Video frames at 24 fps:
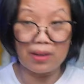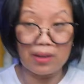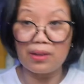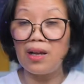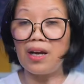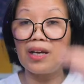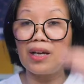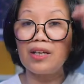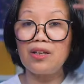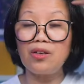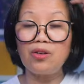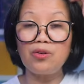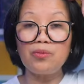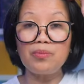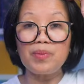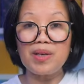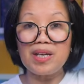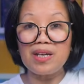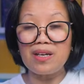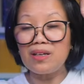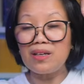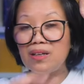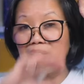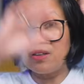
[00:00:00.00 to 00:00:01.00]
Like, it'll
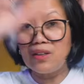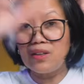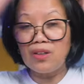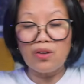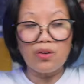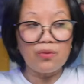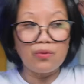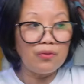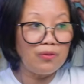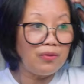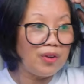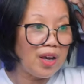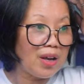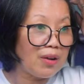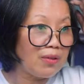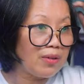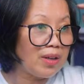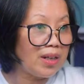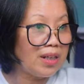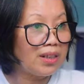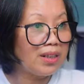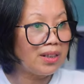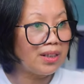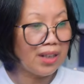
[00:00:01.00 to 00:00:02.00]
be
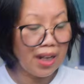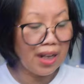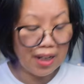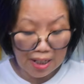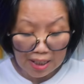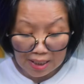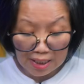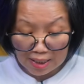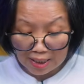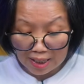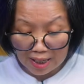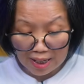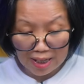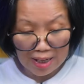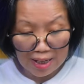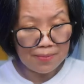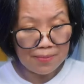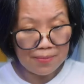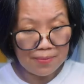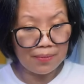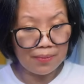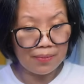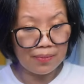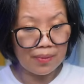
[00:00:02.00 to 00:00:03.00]
very sunny day,
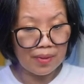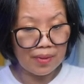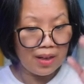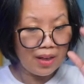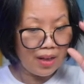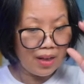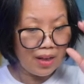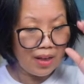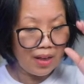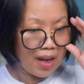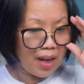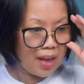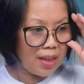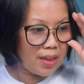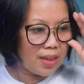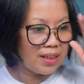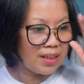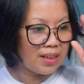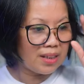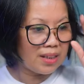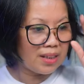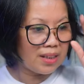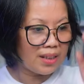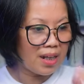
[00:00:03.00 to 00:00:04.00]
and
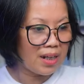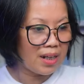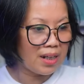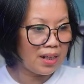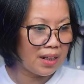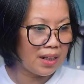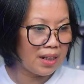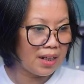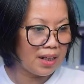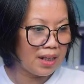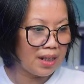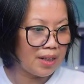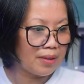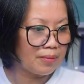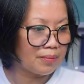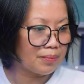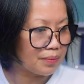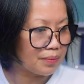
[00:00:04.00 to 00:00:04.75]
then suddenly